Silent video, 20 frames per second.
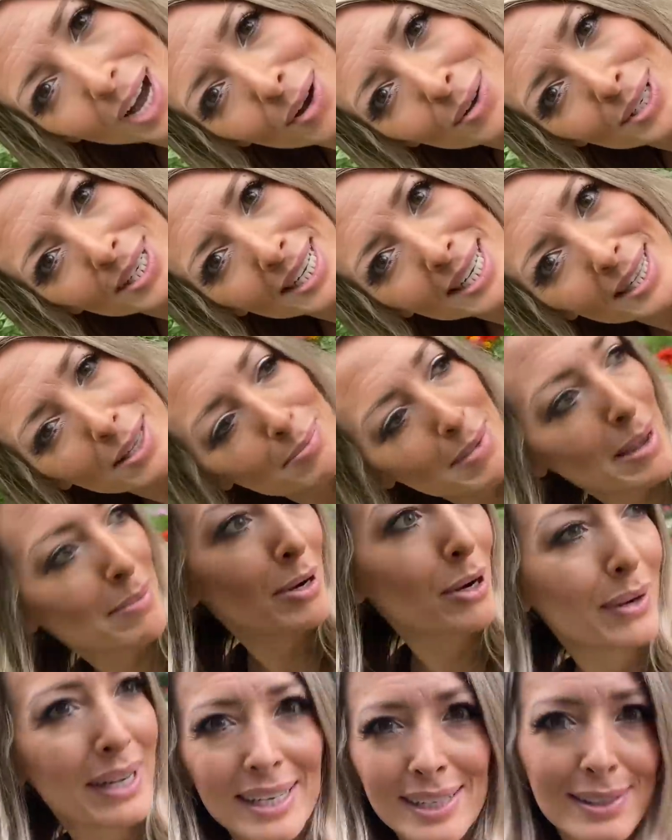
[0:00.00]
Oh, you didn't get the
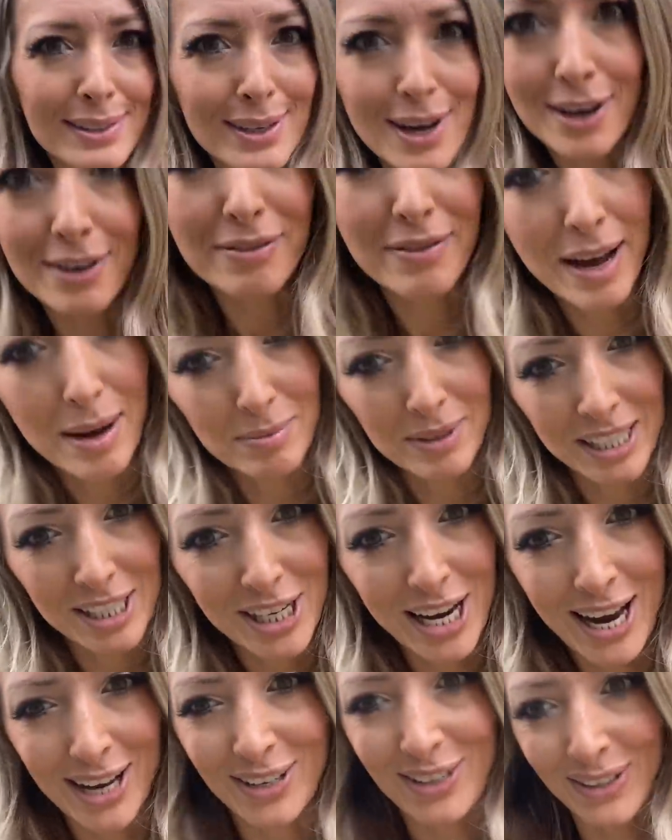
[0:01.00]
memo? It is not a family
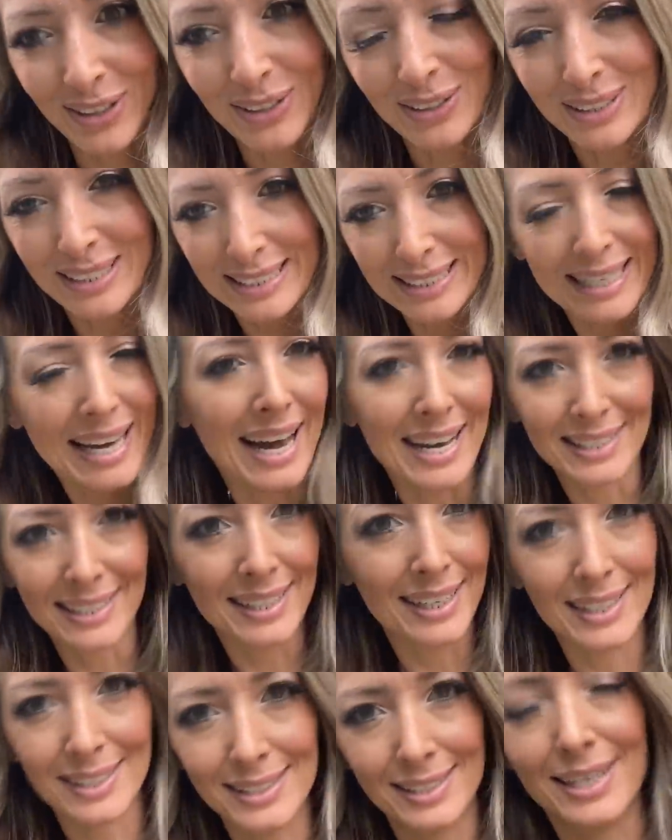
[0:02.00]
channel.
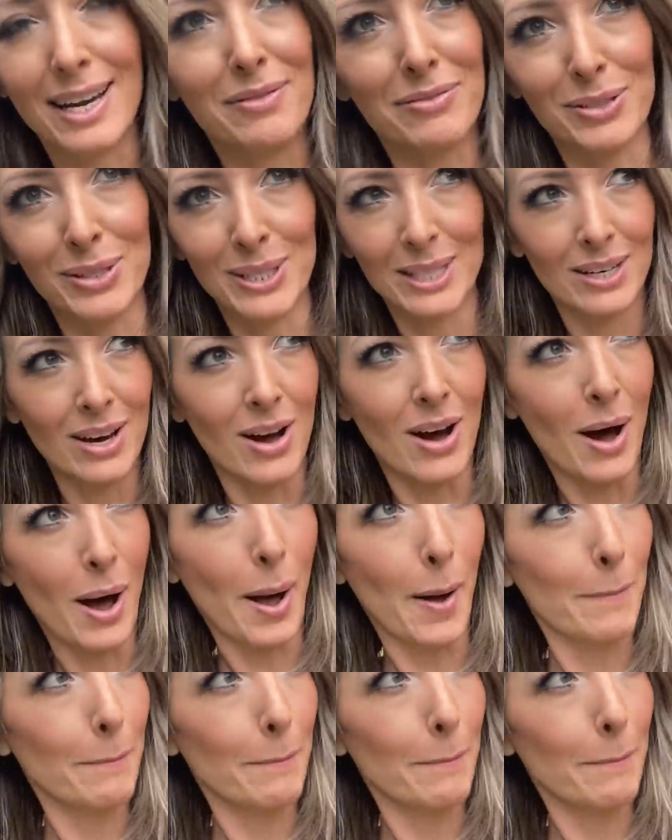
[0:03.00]
Yes, it is definitely not.